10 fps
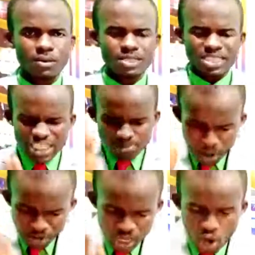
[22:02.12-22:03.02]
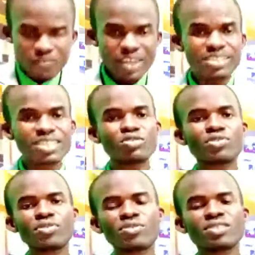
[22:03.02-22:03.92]
Just ponder over these
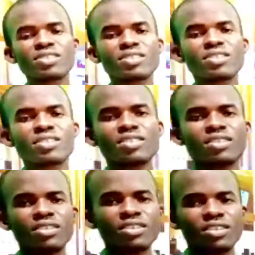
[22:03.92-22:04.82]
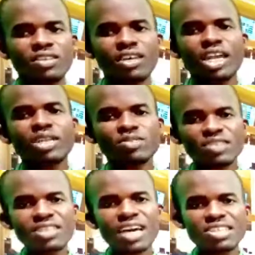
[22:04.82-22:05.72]
truths, and you see that